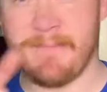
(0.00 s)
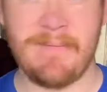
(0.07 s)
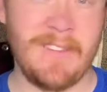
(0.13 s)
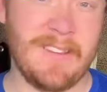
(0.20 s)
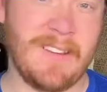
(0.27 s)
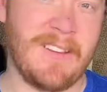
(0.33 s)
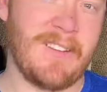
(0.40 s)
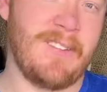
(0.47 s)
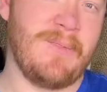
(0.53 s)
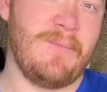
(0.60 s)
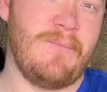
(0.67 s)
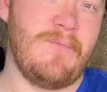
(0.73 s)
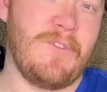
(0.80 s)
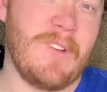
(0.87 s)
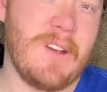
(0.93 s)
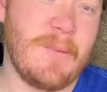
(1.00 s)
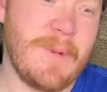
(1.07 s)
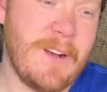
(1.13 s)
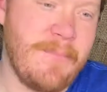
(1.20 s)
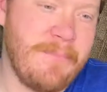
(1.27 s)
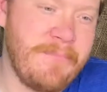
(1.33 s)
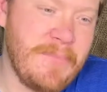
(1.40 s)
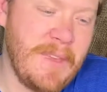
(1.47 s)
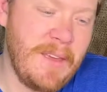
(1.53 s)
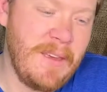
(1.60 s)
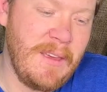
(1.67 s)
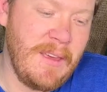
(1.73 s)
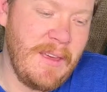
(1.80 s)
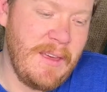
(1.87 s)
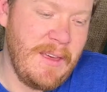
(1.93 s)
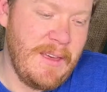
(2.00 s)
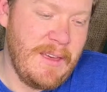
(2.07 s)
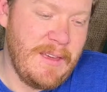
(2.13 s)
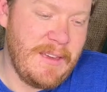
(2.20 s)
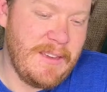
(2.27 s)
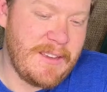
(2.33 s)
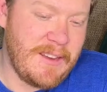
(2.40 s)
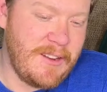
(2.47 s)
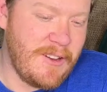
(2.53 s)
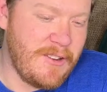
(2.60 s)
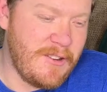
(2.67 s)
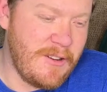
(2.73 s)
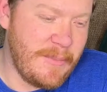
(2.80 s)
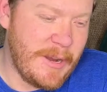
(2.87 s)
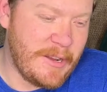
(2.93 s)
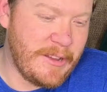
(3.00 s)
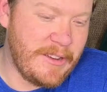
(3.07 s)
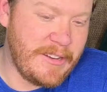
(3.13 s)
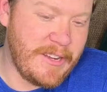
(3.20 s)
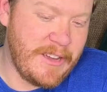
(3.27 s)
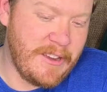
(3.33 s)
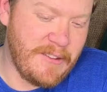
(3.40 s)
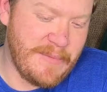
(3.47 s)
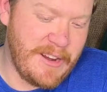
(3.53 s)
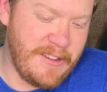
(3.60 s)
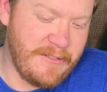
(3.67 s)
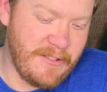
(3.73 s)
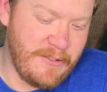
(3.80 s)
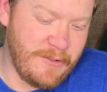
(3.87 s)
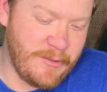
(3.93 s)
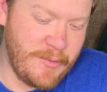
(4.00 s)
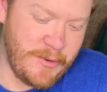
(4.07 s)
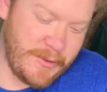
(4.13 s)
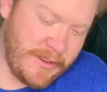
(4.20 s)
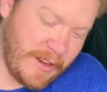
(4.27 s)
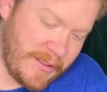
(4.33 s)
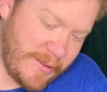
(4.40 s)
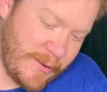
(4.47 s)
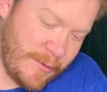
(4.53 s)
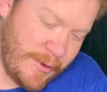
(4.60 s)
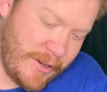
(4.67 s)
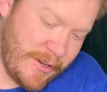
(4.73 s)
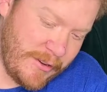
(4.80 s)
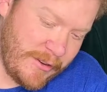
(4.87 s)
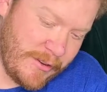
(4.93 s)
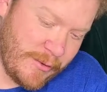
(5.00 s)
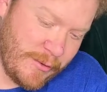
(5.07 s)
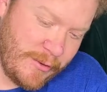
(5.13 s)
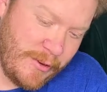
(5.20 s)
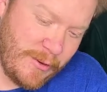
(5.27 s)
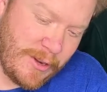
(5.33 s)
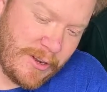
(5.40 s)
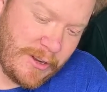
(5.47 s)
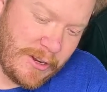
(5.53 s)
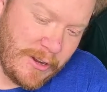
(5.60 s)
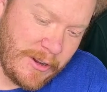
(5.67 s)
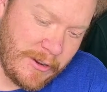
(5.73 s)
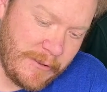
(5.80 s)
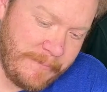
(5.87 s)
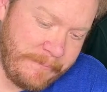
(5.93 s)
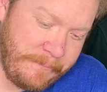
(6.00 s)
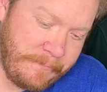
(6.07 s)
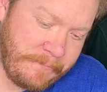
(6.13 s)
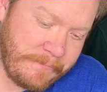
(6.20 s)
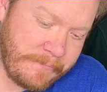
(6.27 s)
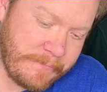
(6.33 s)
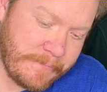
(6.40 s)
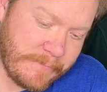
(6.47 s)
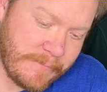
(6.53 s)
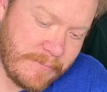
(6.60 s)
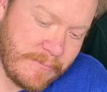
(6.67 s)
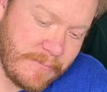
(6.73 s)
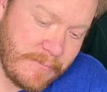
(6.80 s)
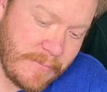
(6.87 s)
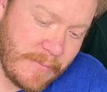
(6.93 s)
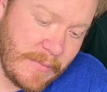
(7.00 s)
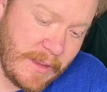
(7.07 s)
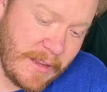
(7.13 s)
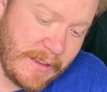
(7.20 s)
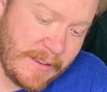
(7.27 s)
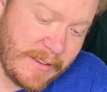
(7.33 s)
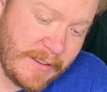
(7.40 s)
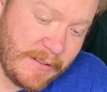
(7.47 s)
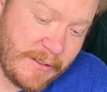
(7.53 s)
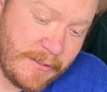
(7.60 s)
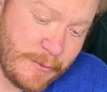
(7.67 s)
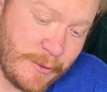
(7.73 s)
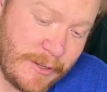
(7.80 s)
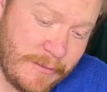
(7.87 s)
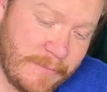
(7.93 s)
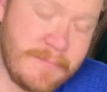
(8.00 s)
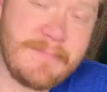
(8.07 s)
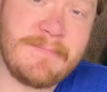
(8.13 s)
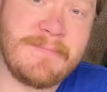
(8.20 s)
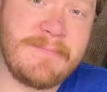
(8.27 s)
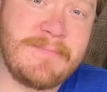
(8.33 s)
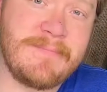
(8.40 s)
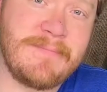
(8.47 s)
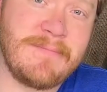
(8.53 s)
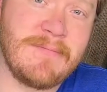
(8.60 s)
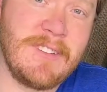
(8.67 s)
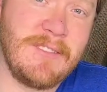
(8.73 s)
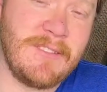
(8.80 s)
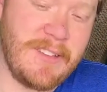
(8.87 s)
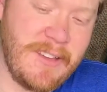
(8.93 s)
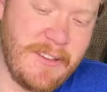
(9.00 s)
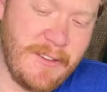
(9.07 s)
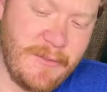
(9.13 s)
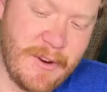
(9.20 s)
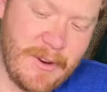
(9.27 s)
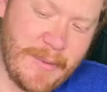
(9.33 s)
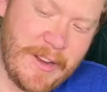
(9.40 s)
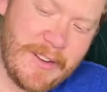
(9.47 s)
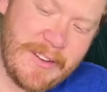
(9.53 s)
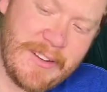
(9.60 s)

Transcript: I was gonna trade them up. He said, no, I'm not gonna take your money for those boots. That's what we should have sold you all along. And I said, oh, well, oh, thank you very much.